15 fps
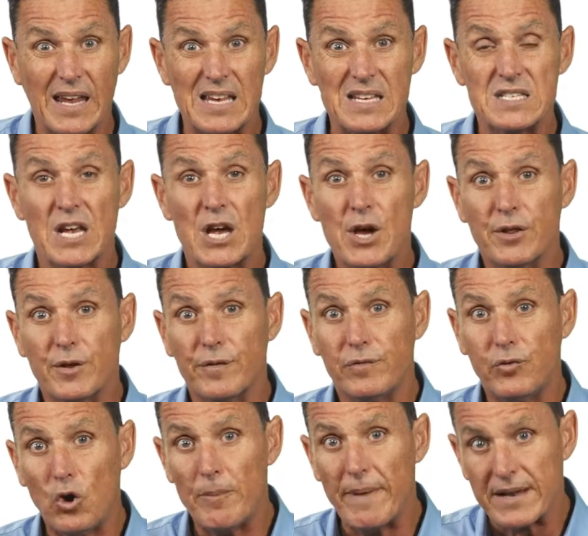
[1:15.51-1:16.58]
is the
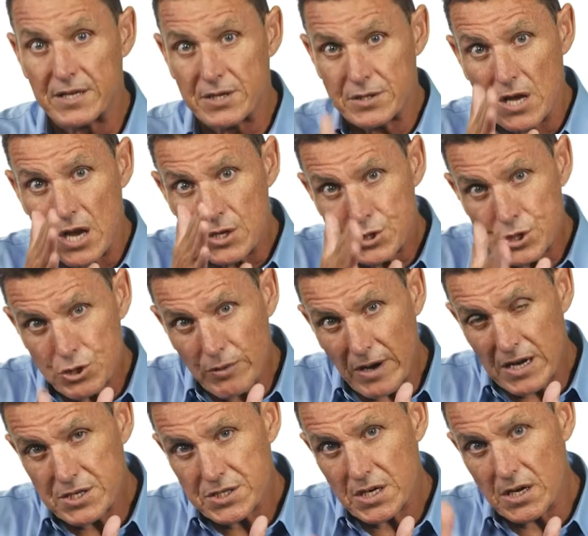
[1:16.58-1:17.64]
format, to
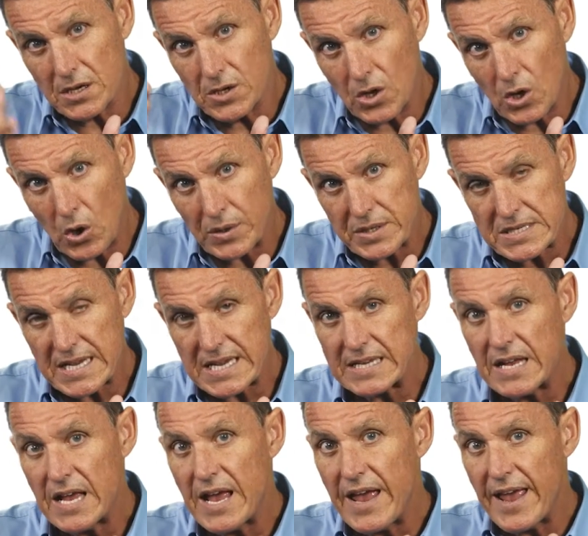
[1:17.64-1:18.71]
structure your
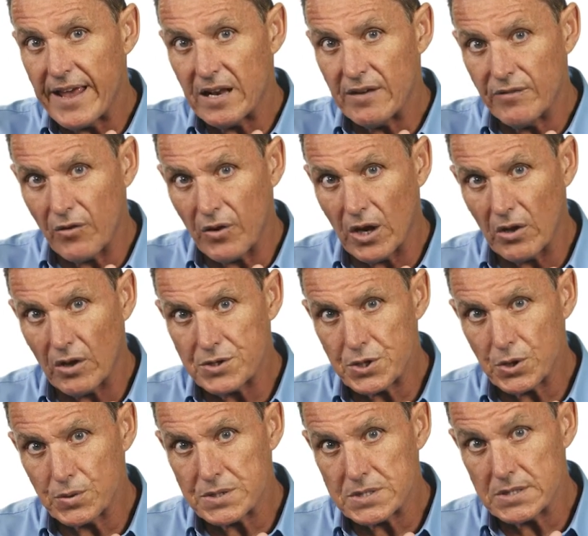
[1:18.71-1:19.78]
content in a very
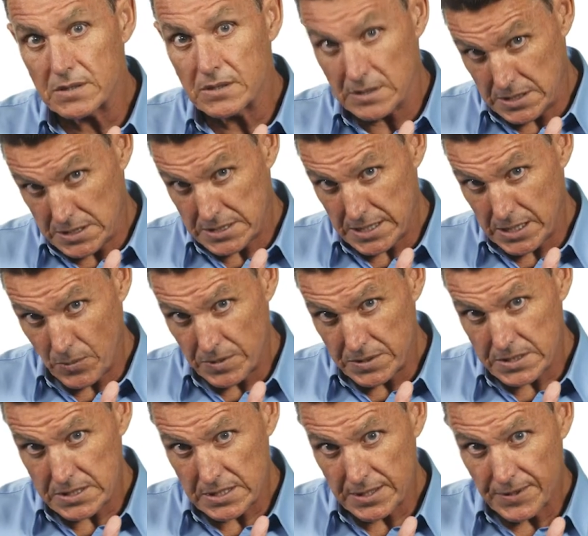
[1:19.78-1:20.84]
logical
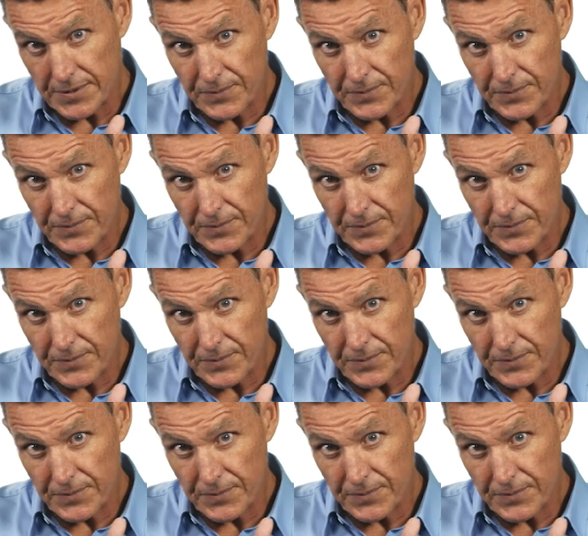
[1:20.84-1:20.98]
sequence.